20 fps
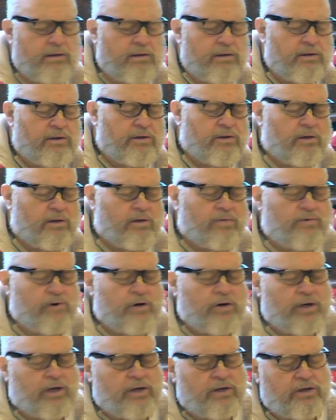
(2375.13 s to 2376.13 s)
So the
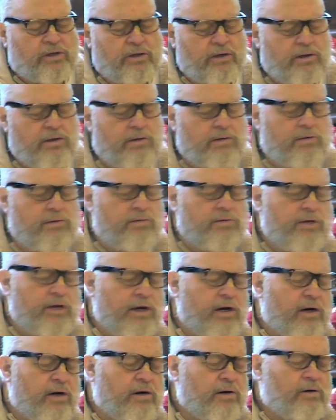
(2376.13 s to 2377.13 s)
devotees,
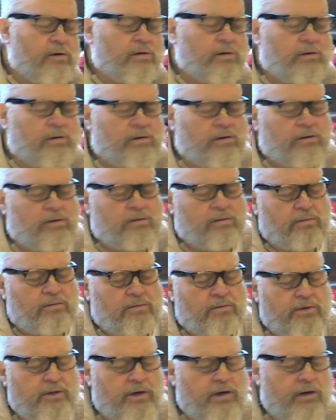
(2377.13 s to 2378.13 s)
they're
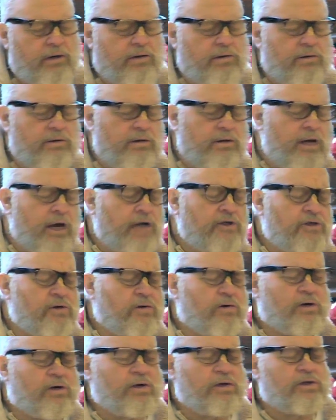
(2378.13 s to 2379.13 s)
not so
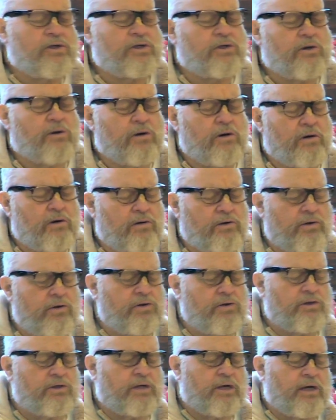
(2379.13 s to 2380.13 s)
concerned,
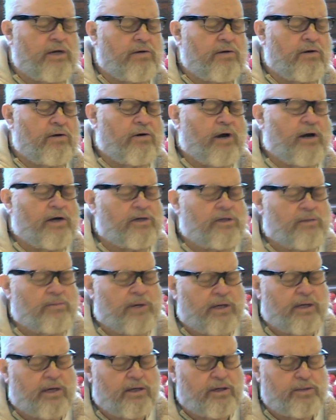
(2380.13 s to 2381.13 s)
those that are actually
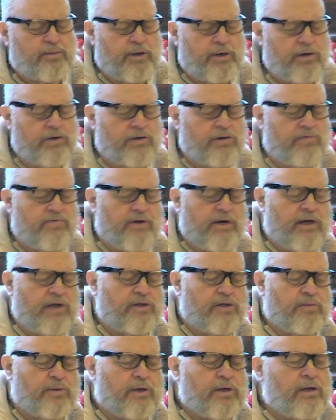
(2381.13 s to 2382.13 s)
making spiritual
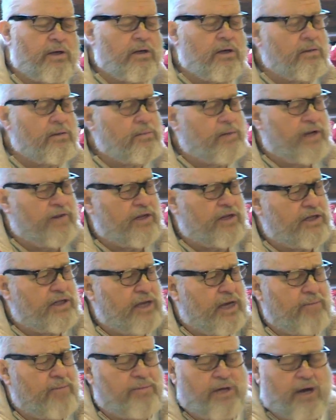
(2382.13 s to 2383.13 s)
advancement. But at the
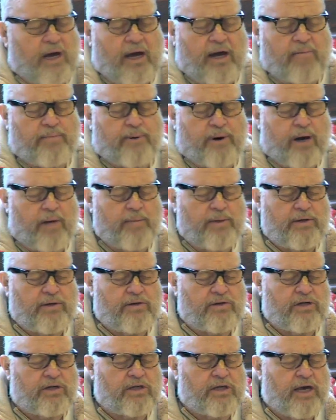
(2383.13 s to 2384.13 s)
same time, Prabhupada used
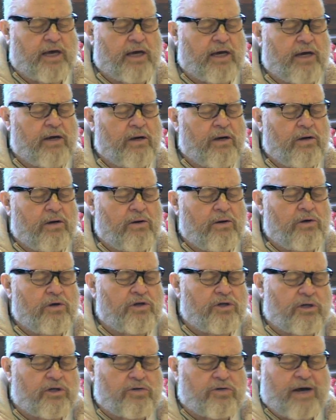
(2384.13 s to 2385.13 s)
to say, you
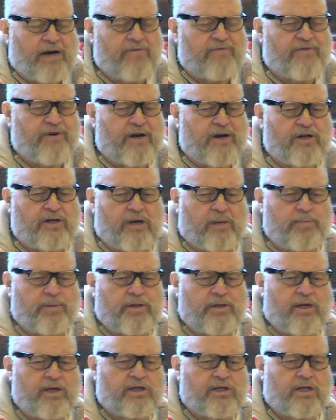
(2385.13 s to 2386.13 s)
should try to finish up
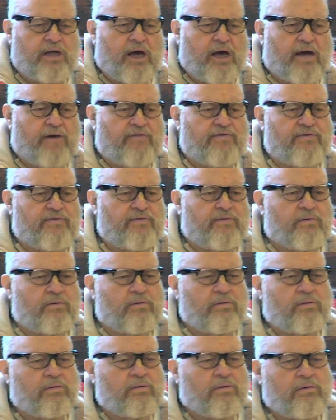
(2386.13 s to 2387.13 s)
in this life.
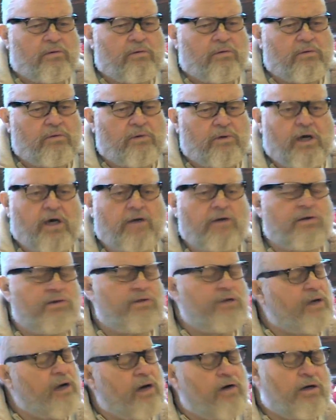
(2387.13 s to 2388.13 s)
Now, do you
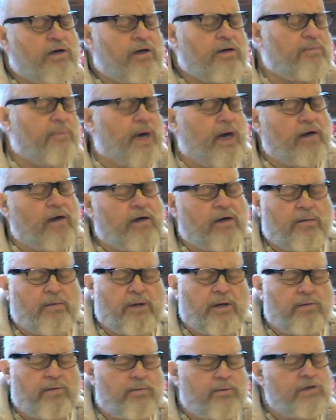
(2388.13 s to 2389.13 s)
think I'll come back?
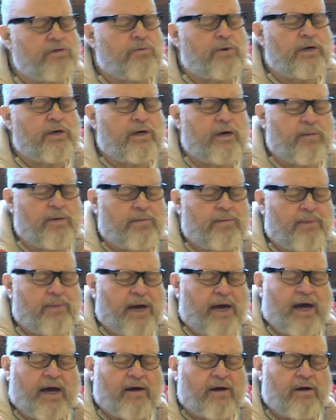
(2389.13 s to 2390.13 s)
Because coming
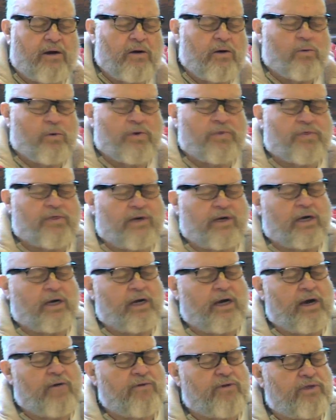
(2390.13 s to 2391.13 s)
back, we're
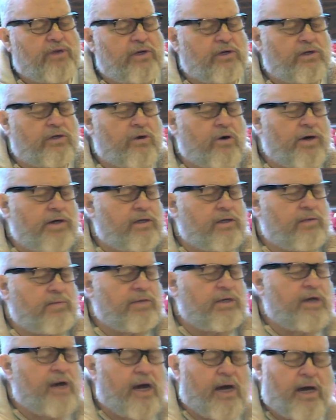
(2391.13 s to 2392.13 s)
thinking everything's going to be
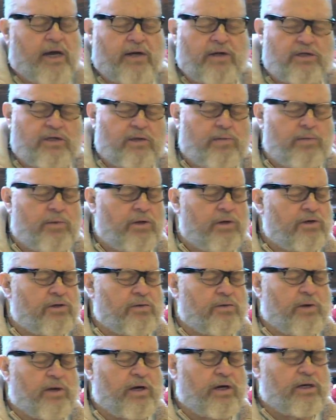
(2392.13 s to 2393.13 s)
nice, similar to
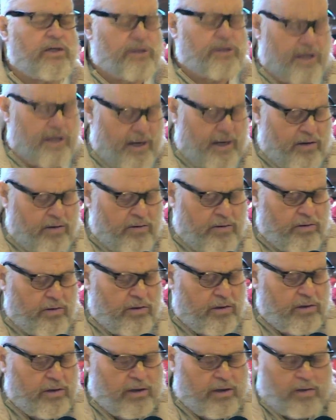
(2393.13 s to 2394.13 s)
what it is now.
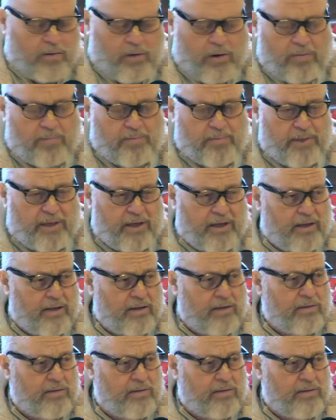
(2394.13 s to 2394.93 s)
It won't be.